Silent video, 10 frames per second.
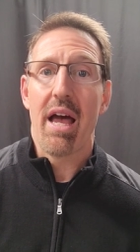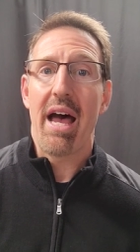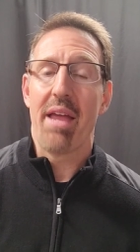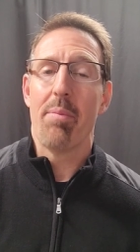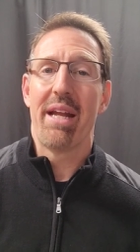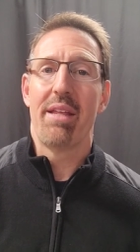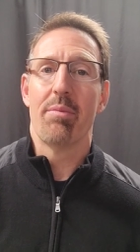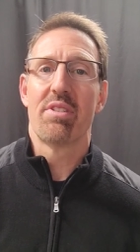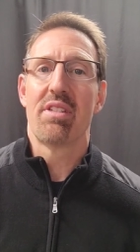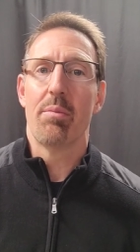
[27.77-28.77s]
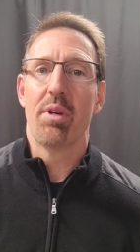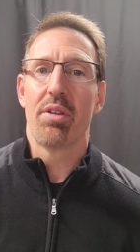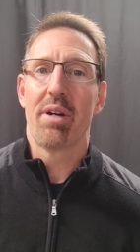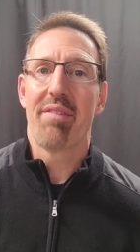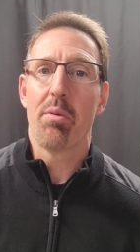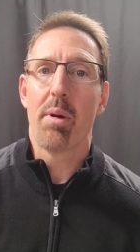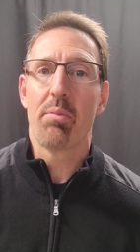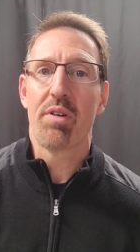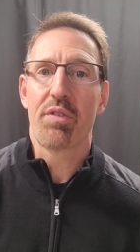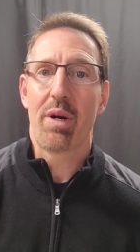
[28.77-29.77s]
Hi, my name is Tim Miller, and I'm a
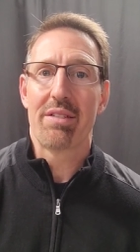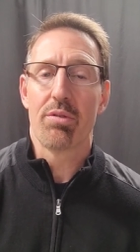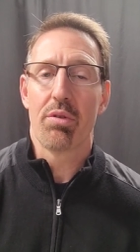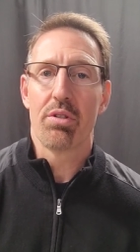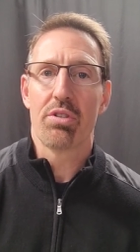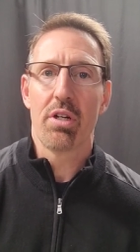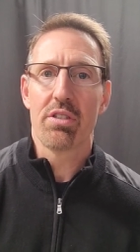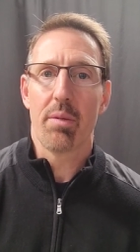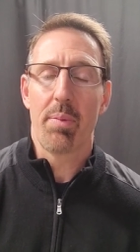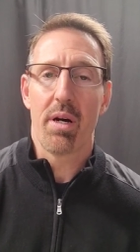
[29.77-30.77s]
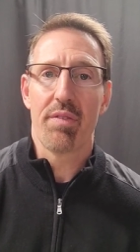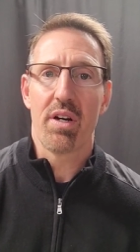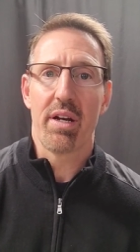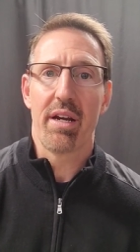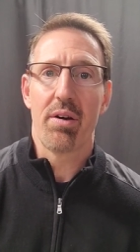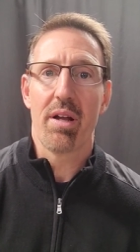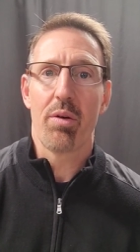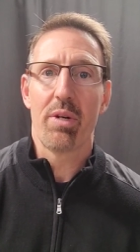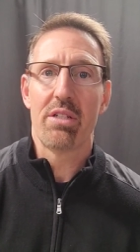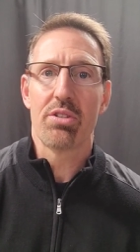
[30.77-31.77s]
member of Christ Lutheran Church. I'm part of our Erin
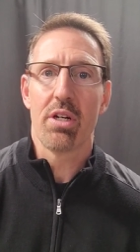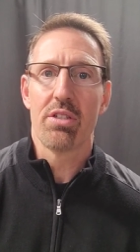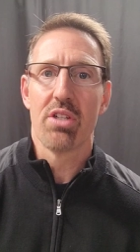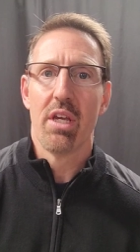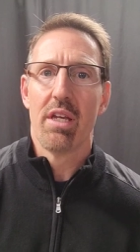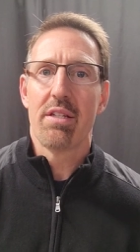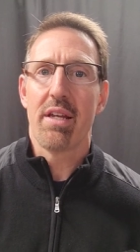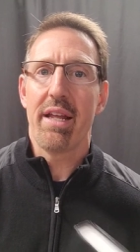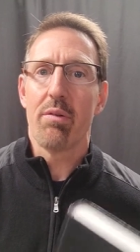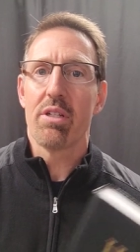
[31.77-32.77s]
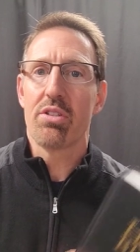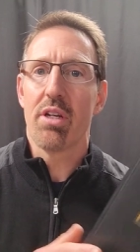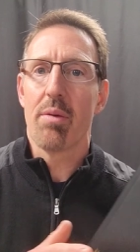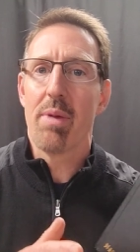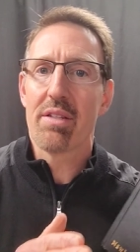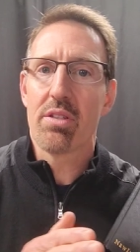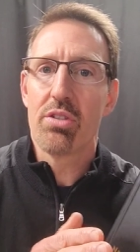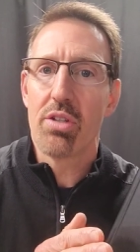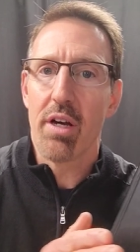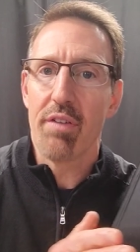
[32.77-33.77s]
Outreach Church. Today, I want to share a
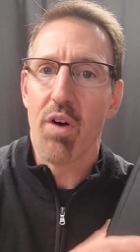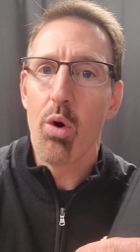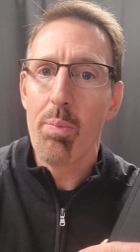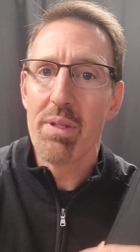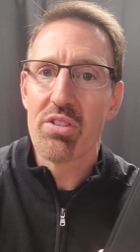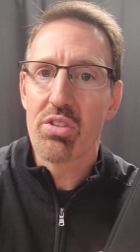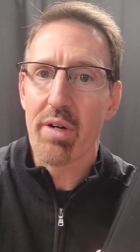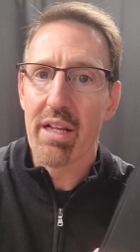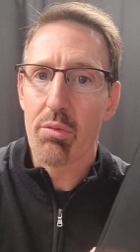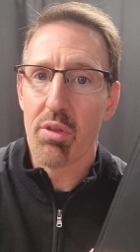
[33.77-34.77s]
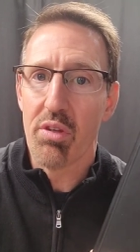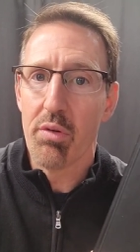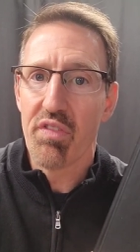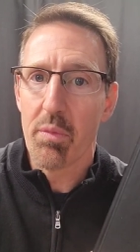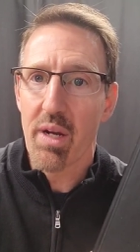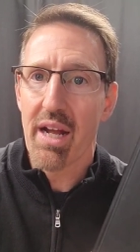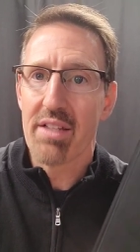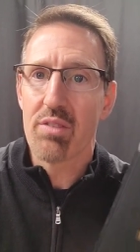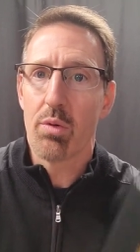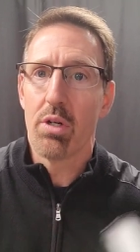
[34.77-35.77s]
message of hope and strength with you from
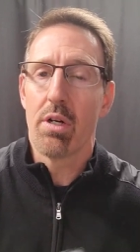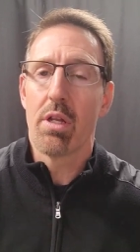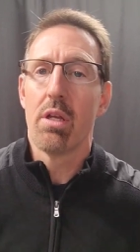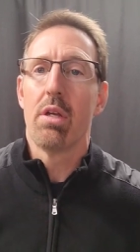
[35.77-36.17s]
God's Word.